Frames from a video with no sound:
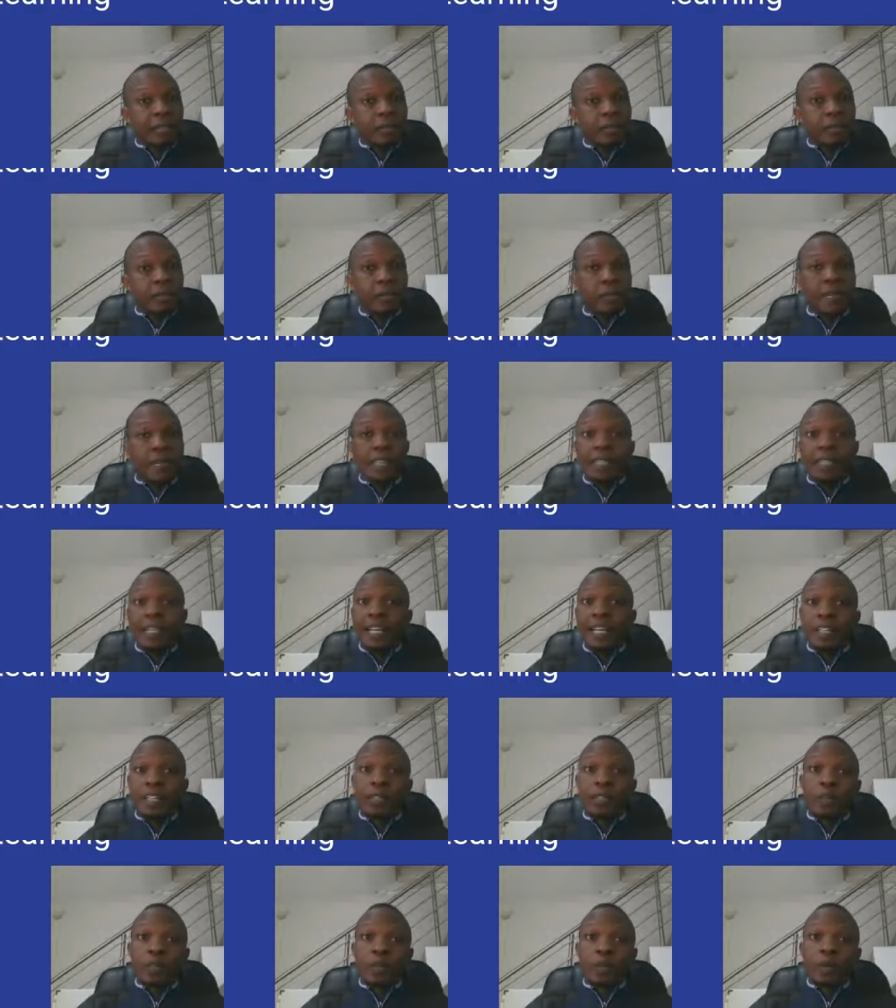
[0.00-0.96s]
Remember in the
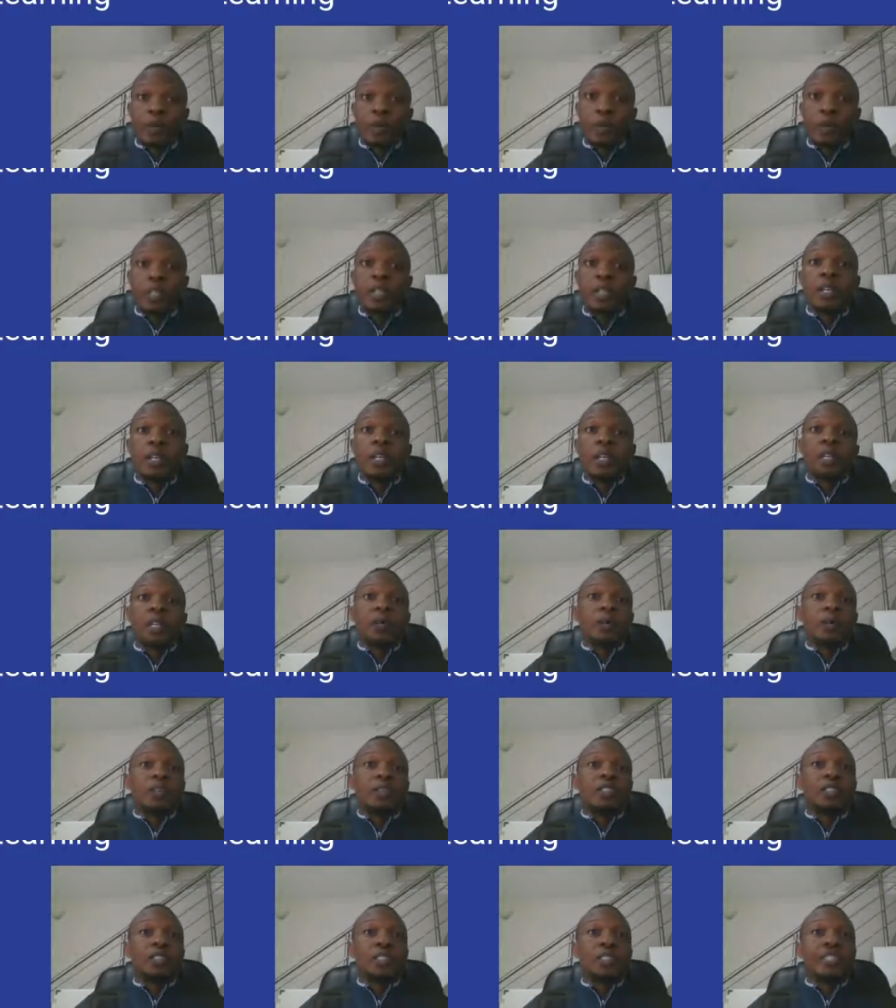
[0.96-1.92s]
last tutorial,
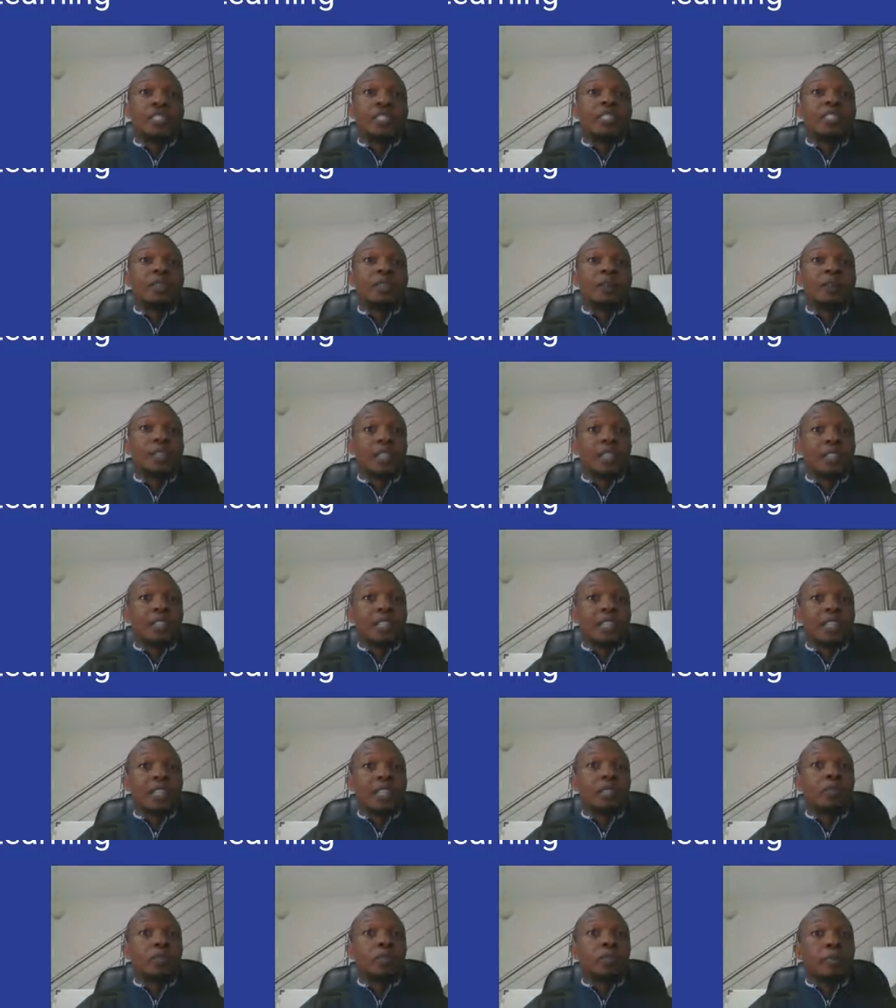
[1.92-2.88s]
we, treat, we
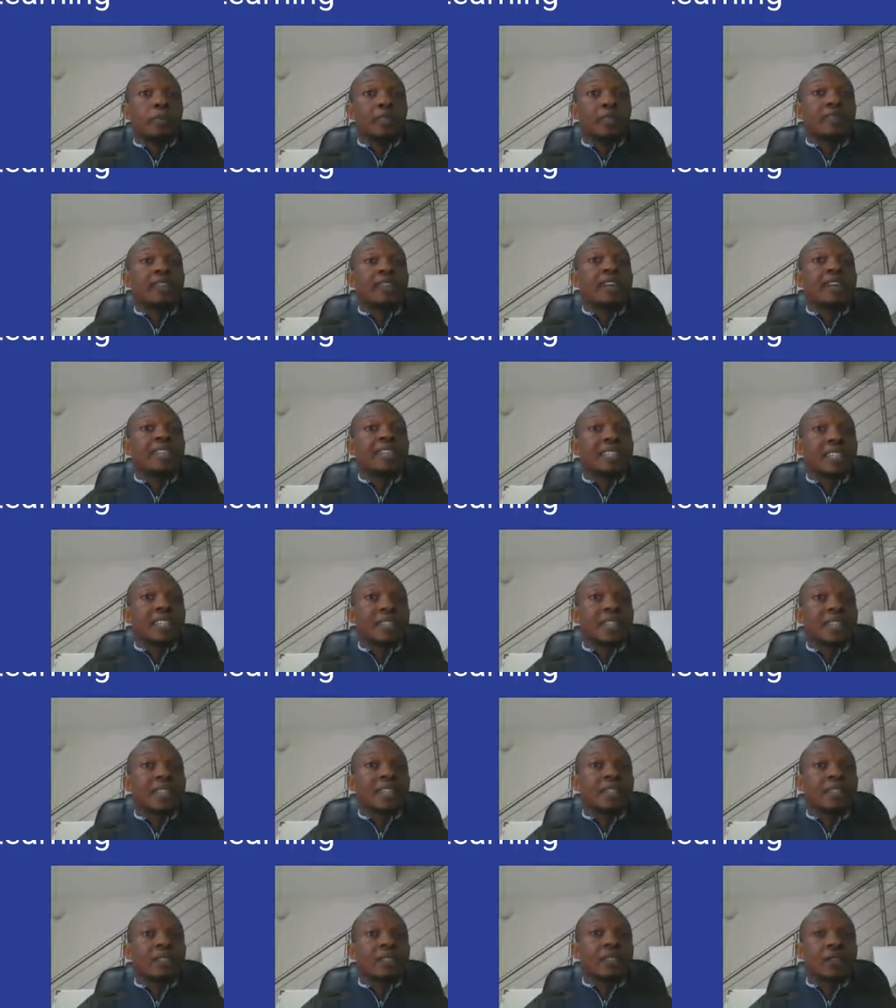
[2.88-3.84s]
treated supervised
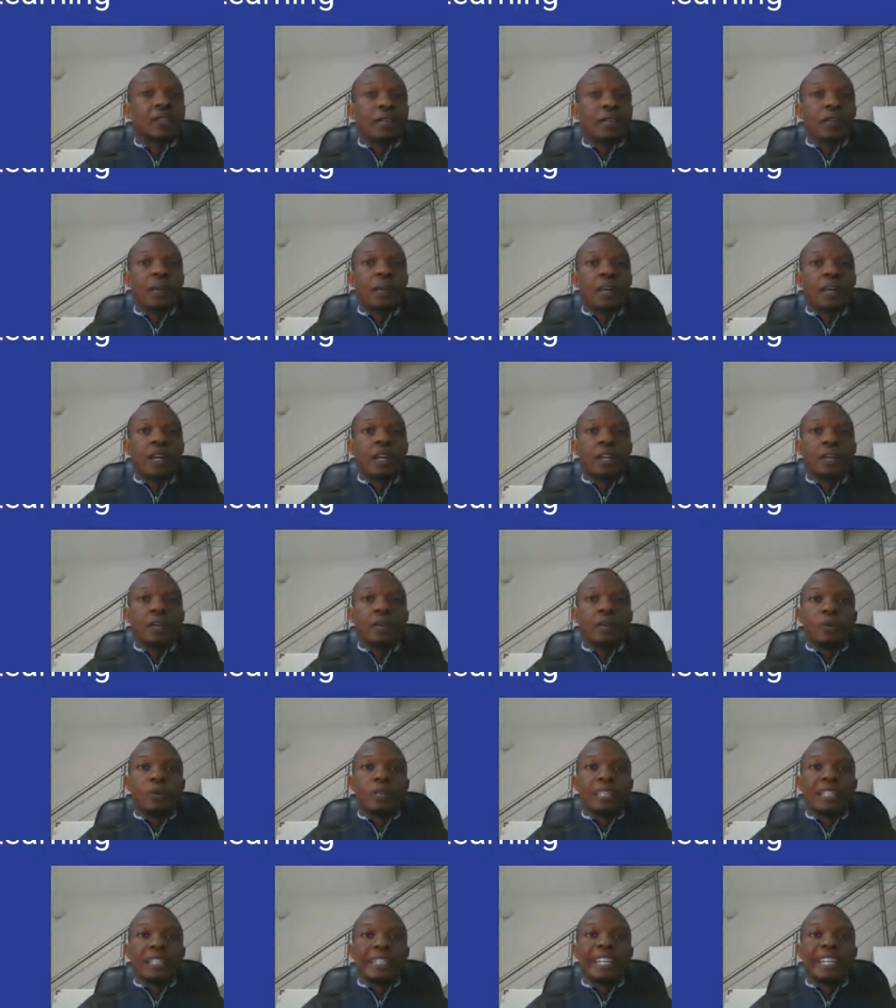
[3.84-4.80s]
learning where
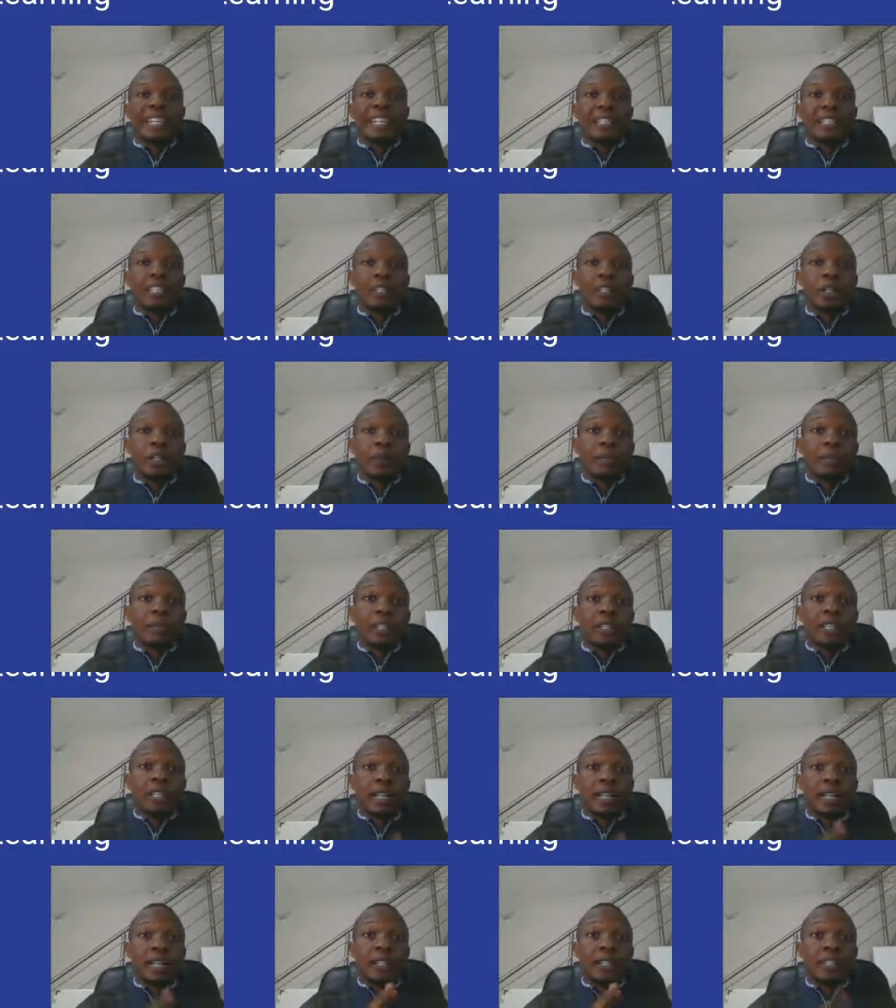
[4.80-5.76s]
you tell the
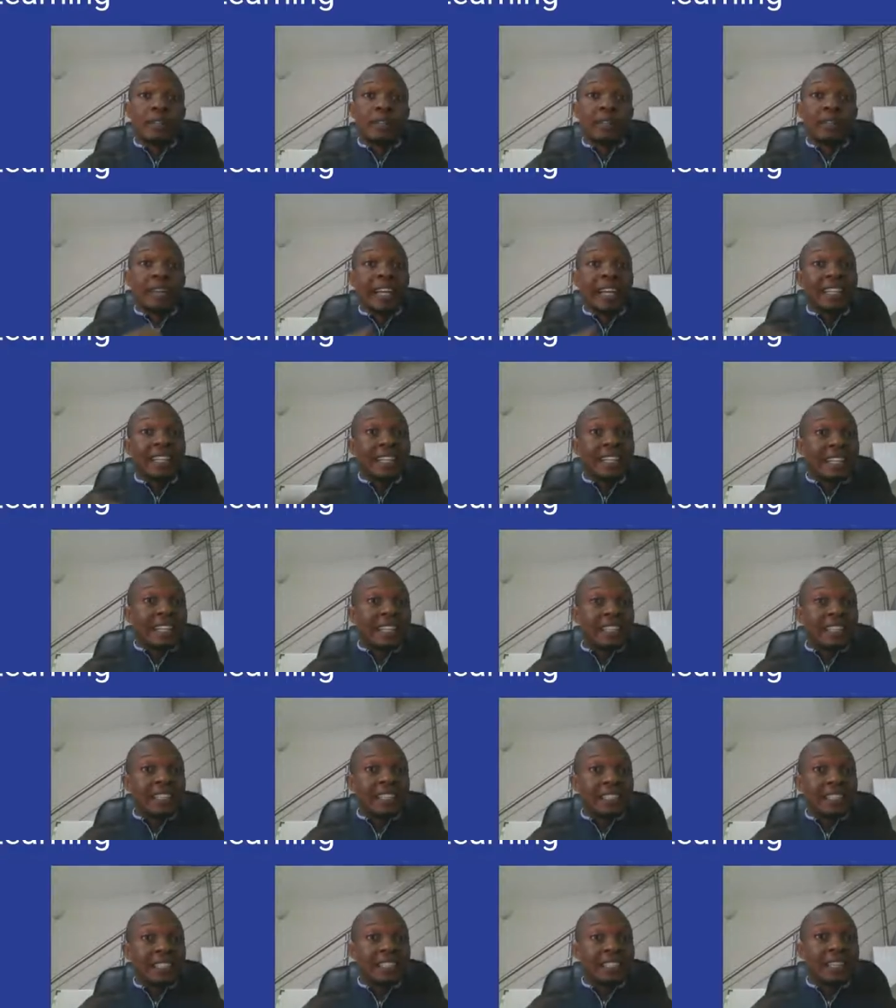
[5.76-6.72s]
computer the right
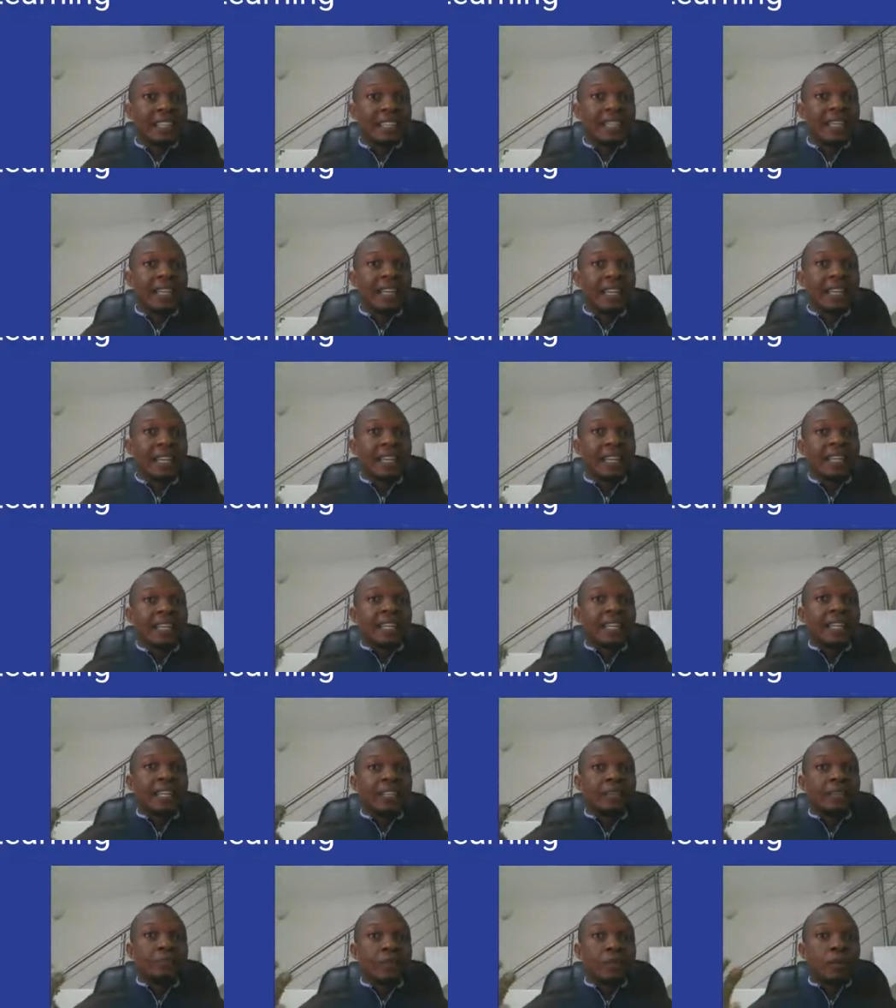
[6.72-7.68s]
answers and
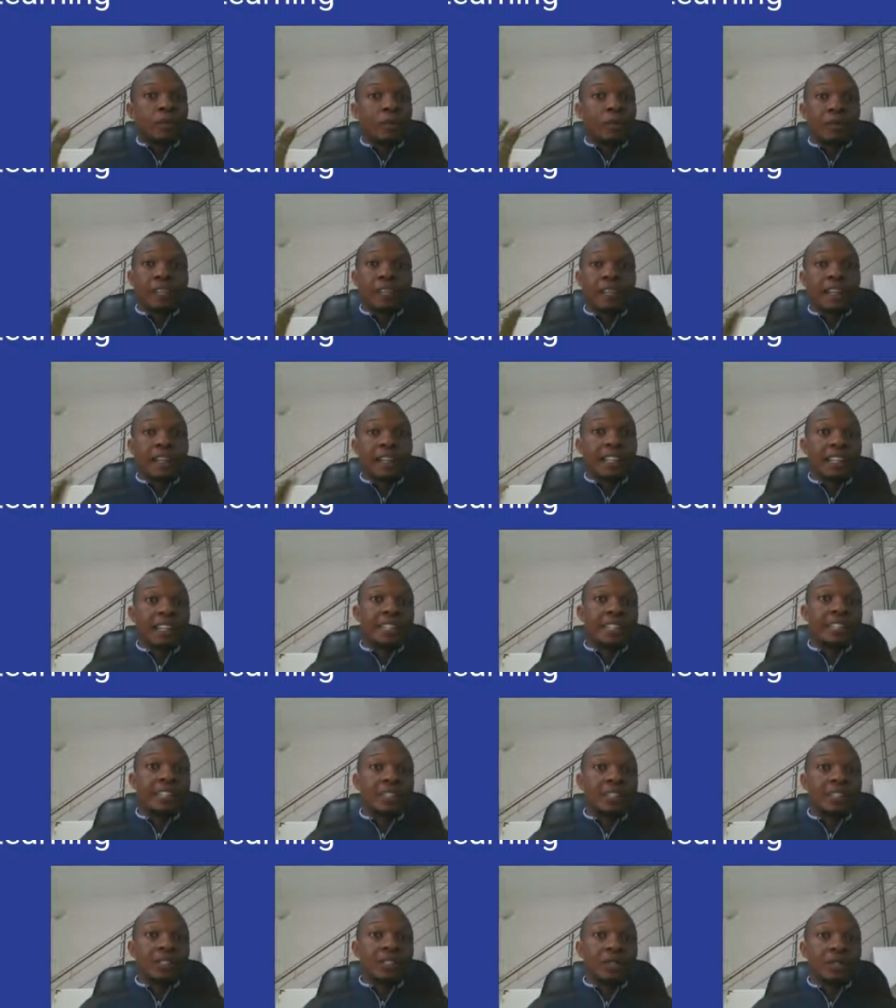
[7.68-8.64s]
then from the right
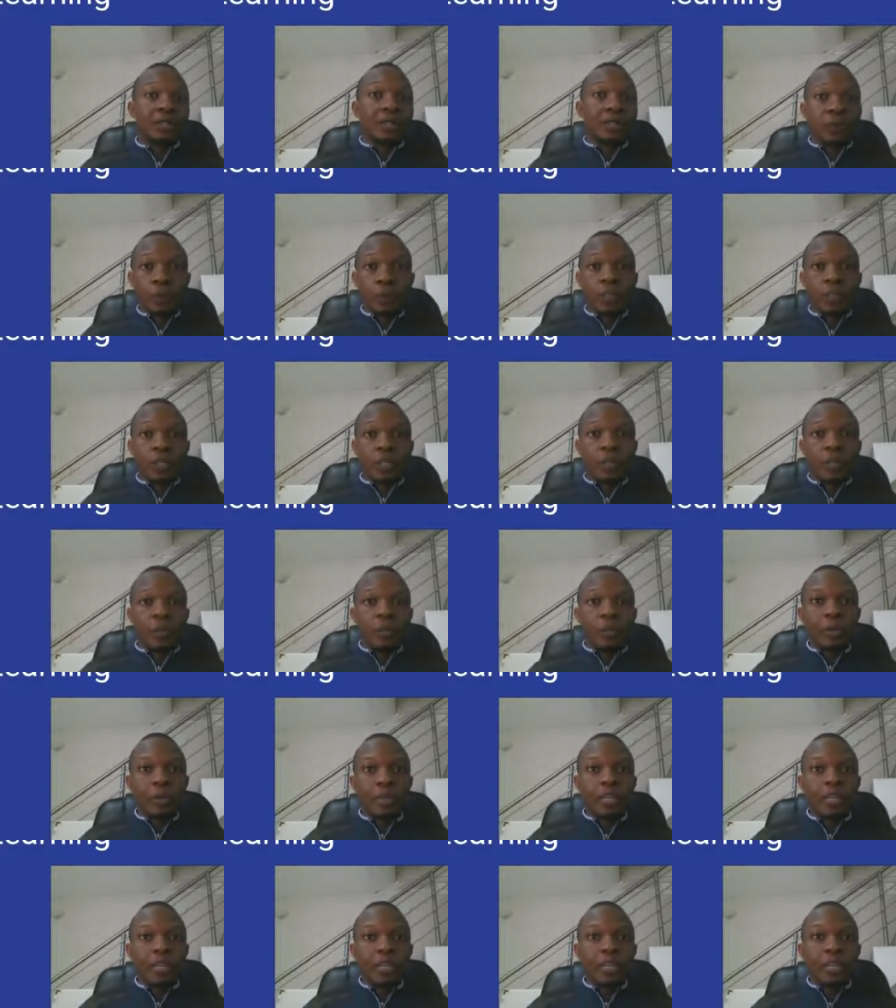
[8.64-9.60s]
answers you told the
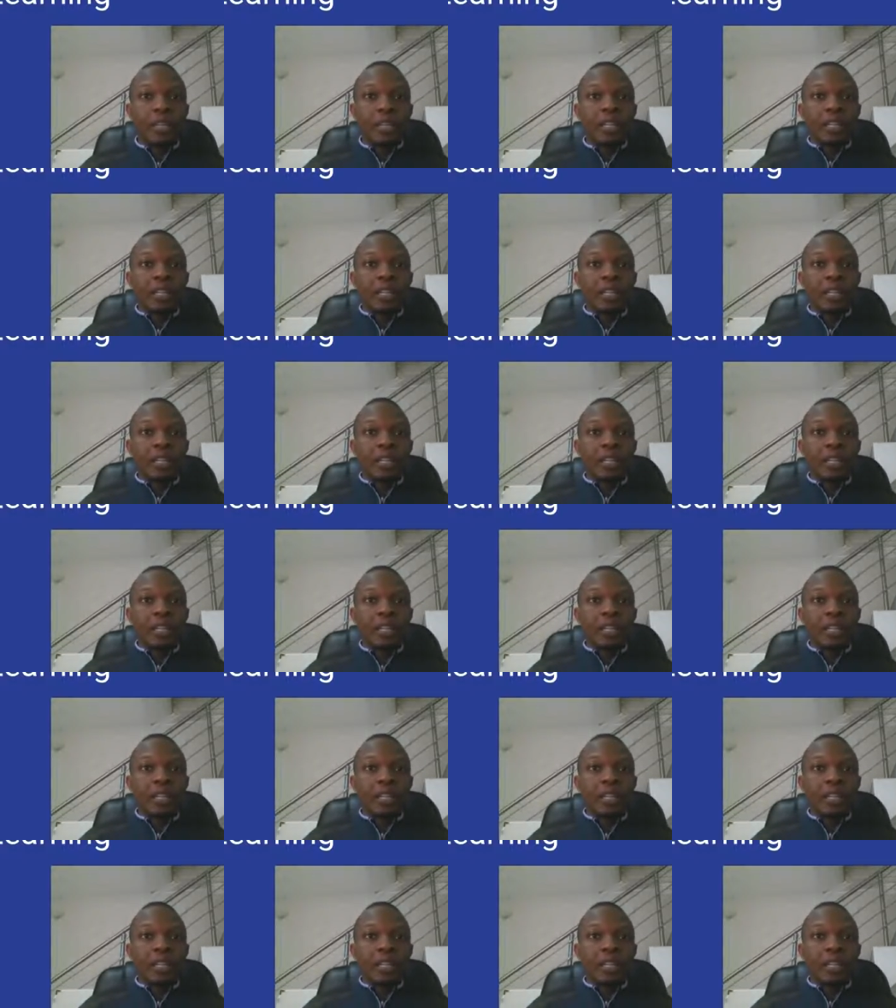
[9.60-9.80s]
computer,